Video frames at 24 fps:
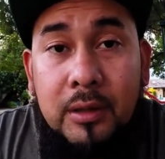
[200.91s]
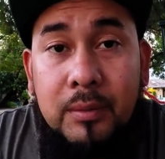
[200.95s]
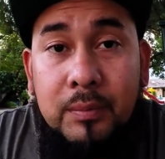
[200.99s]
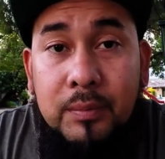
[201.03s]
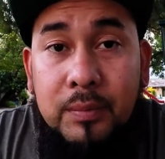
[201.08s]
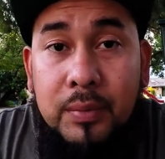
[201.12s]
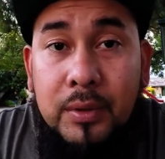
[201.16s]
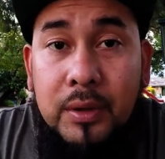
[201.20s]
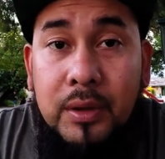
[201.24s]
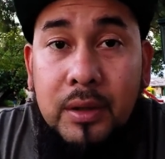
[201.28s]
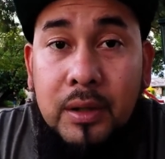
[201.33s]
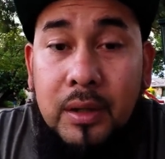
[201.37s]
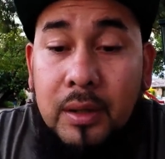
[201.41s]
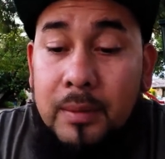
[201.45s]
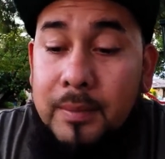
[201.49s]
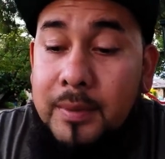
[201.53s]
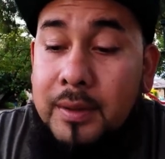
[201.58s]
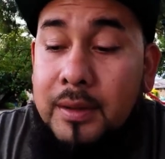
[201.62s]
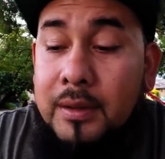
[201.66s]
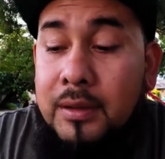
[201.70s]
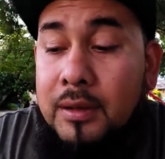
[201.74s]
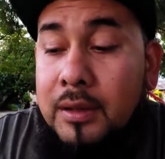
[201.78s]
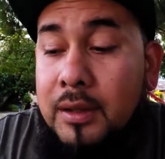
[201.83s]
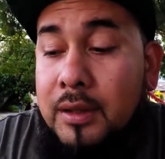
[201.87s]
but I
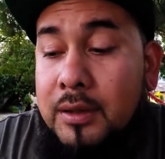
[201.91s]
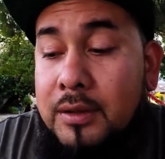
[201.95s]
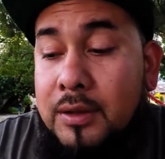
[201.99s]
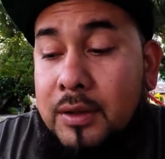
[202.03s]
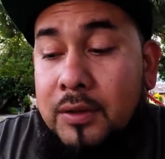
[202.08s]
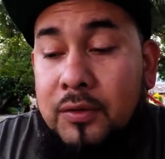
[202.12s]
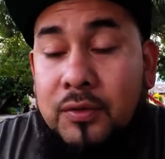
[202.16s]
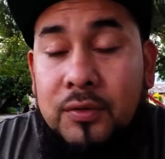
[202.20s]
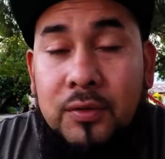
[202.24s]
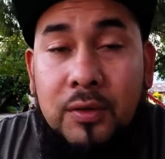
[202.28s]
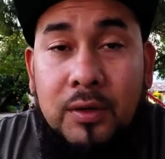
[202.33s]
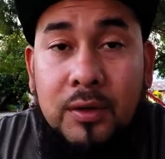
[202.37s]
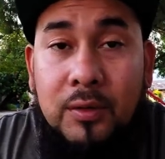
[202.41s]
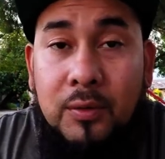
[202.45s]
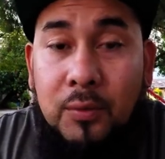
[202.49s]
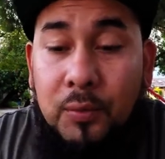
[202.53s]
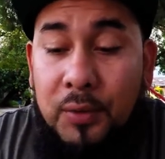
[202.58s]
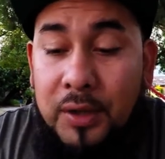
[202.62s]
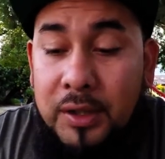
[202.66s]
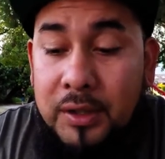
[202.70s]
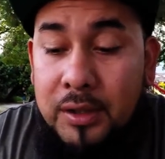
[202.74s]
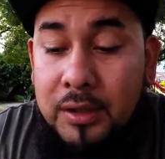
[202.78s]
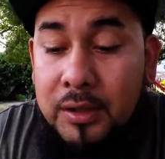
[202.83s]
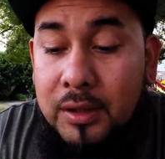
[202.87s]
mean, it does suck
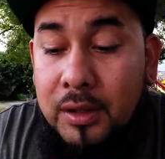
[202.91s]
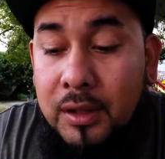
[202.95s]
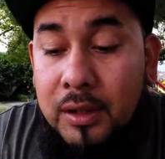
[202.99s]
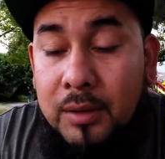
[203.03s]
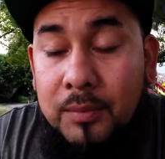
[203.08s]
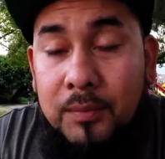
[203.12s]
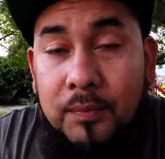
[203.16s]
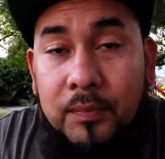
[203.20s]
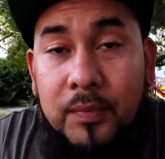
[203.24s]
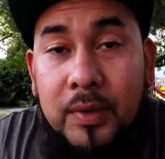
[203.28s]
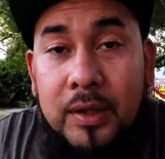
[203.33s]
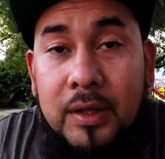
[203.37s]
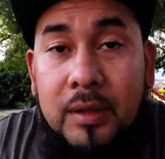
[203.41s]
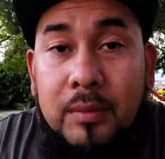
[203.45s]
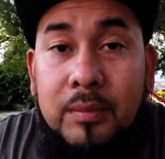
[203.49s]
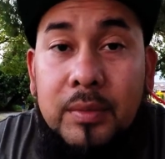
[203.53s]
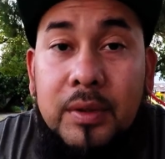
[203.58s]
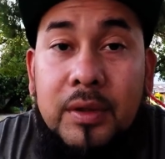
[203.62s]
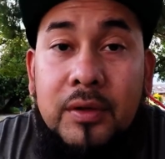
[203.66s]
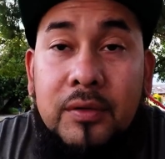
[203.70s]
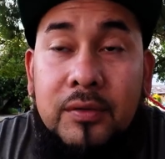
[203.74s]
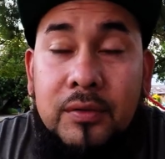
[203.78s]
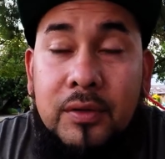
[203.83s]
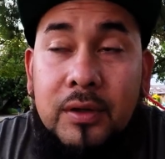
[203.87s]
waking up and
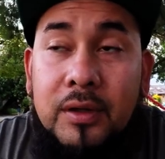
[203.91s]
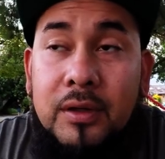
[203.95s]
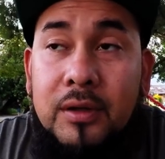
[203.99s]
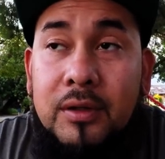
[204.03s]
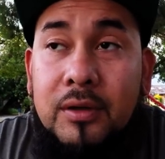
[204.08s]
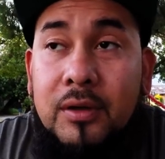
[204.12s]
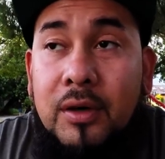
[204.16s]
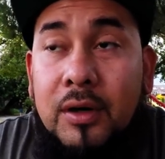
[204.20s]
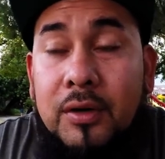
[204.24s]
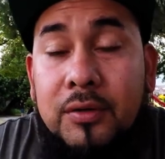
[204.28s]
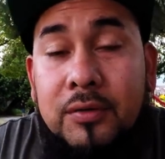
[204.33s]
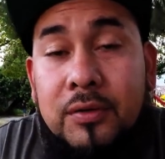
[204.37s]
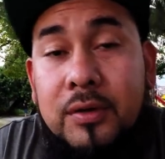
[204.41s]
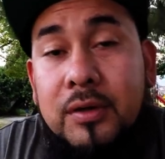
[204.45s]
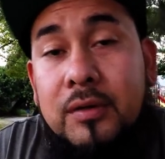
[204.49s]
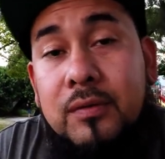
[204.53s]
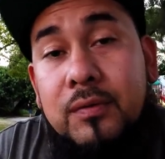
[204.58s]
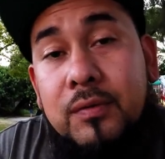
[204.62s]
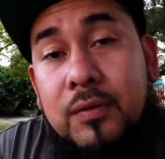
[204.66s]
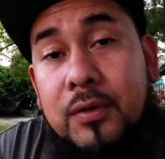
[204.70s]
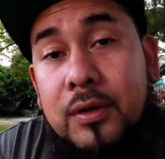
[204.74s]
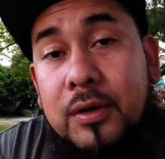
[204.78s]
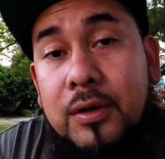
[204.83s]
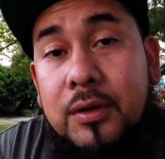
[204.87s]
being stuck in a car seat
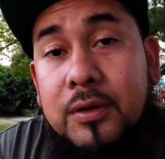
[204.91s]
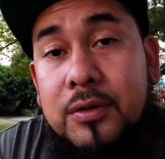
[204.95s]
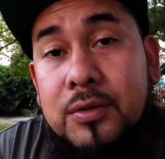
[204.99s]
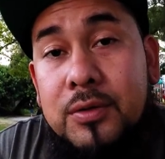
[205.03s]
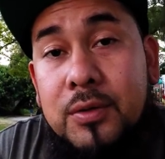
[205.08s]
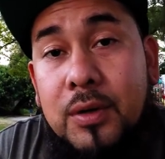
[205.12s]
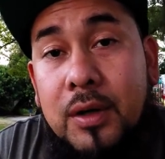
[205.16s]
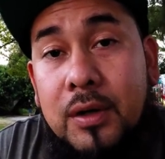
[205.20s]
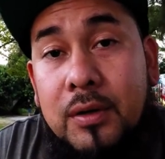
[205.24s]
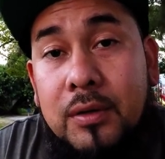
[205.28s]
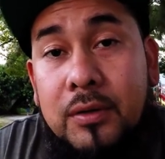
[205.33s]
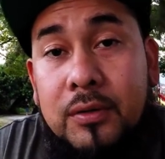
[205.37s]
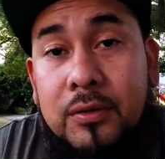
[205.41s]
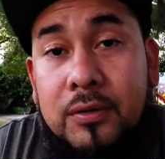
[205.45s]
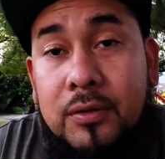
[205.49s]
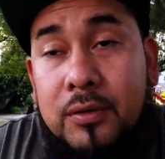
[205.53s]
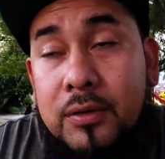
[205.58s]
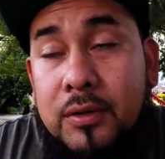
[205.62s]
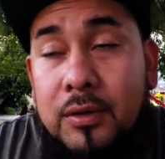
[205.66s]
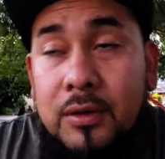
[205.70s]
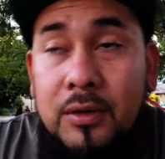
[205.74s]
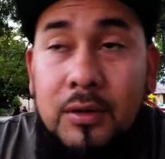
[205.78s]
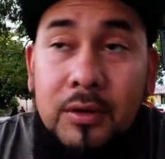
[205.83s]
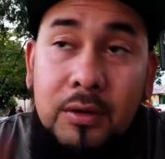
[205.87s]
for another two hours.
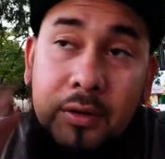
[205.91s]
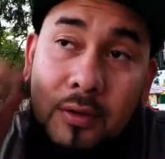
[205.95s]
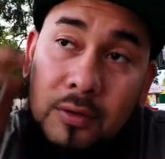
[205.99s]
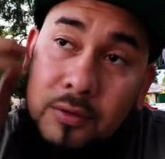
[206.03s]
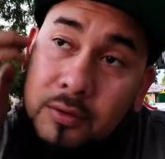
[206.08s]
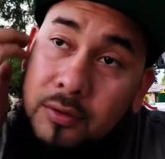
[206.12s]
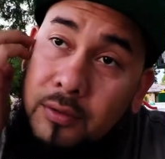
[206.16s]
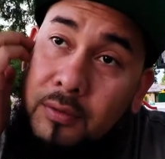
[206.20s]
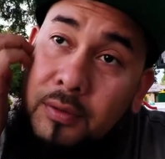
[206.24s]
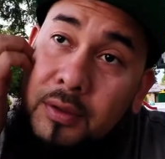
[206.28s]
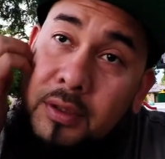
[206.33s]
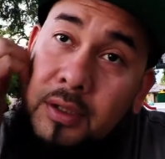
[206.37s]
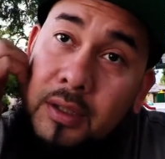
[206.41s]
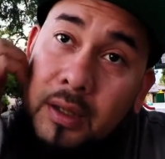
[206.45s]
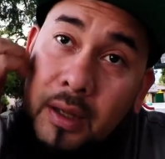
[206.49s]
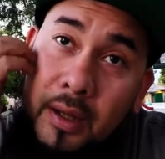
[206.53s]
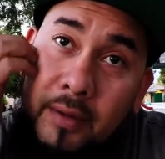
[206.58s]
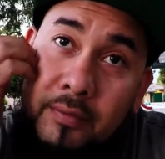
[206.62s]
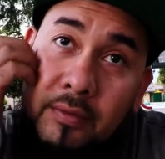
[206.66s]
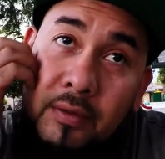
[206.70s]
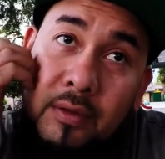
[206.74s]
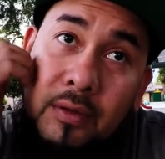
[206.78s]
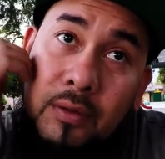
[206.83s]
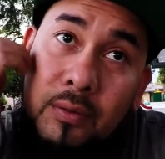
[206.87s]
So one thing I
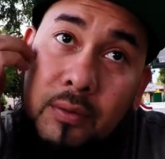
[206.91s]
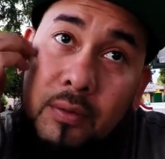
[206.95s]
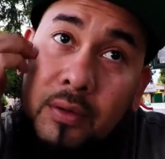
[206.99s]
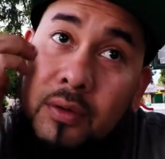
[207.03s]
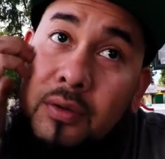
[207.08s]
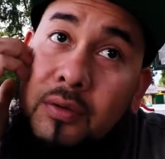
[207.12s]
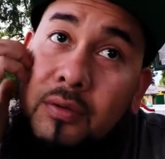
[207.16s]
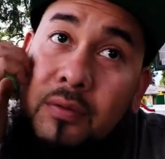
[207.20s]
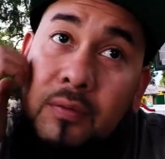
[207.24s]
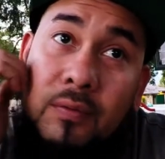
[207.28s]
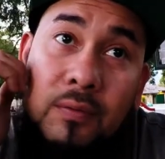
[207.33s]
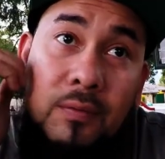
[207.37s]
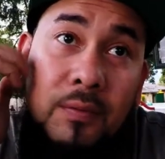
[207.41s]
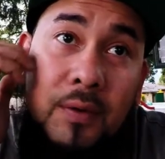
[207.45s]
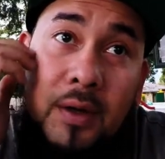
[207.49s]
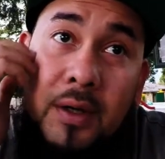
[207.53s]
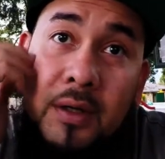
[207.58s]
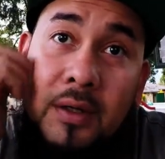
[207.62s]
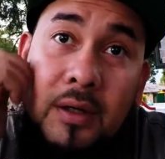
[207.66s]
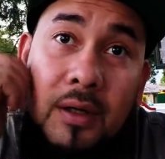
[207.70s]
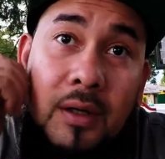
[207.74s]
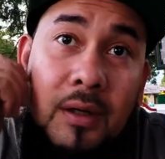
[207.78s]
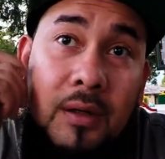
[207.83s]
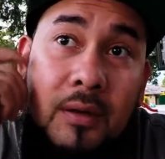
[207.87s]
have to do is
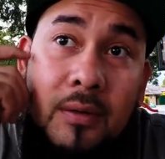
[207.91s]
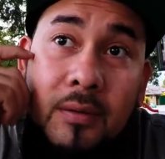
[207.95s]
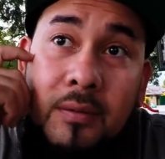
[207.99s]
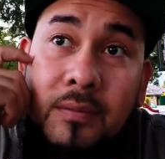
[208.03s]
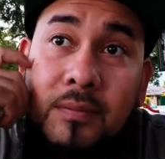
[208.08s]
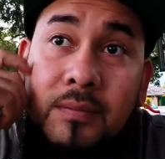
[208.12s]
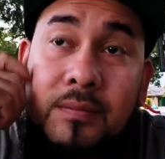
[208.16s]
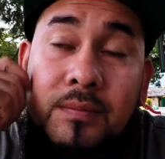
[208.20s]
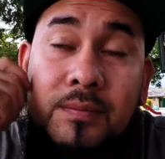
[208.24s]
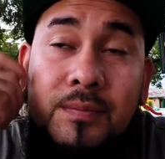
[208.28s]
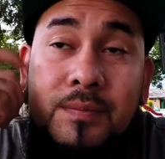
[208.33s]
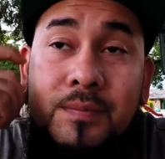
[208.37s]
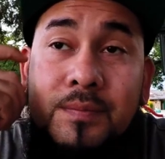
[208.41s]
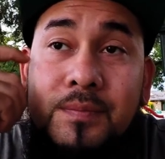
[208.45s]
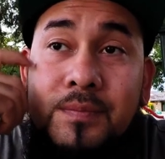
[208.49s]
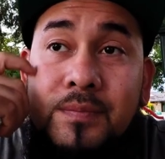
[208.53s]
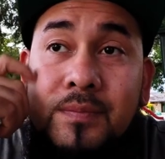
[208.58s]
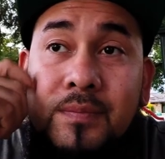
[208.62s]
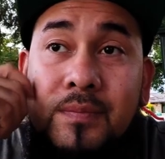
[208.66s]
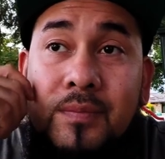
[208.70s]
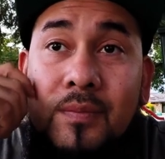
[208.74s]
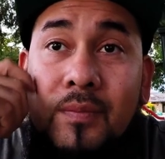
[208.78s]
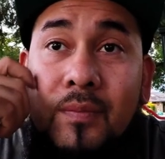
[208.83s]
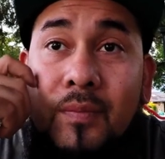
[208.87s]
find out
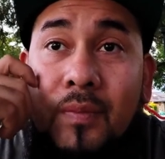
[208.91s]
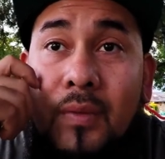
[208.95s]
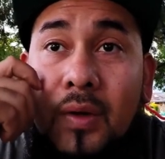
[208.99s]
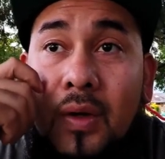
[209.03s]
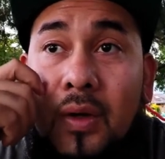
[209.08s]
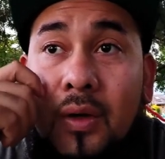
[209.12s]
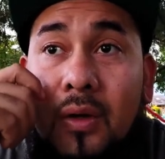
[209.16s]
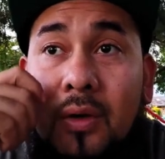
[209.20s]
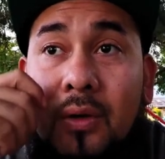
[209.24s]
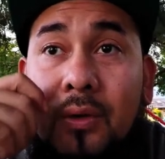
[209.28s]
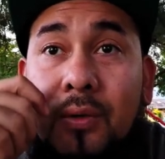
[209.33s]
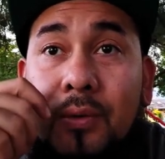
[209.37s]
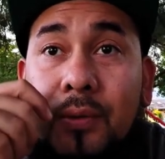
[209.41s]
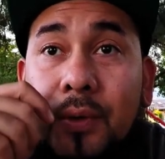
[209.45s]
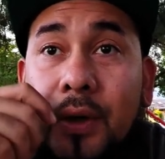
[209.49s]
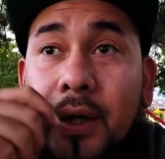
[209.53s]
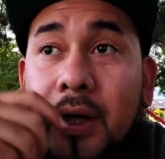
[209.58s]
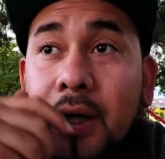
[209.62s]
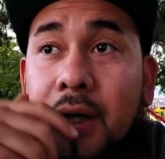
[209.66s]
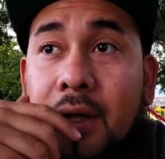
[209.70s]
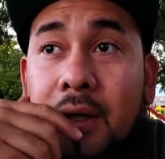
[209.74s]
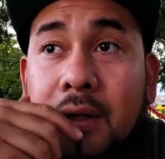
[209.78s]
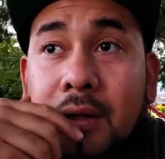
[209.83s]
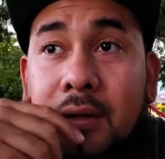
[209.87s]
a
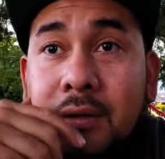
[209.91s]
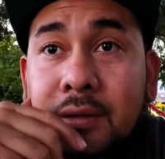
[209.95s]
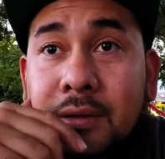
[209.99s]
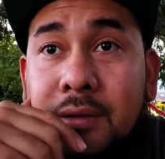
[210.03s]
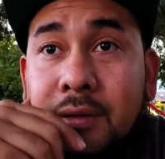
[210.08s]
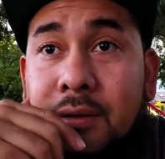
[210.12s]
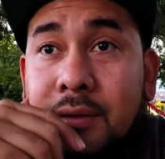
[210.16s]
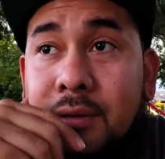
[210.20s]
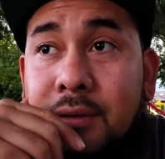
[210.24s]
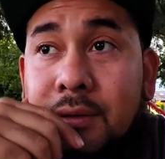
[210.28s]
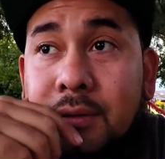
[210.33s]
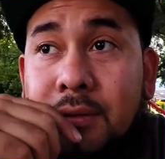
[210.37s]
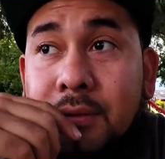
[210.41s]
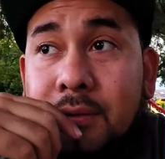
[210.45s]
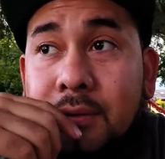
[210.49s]
way to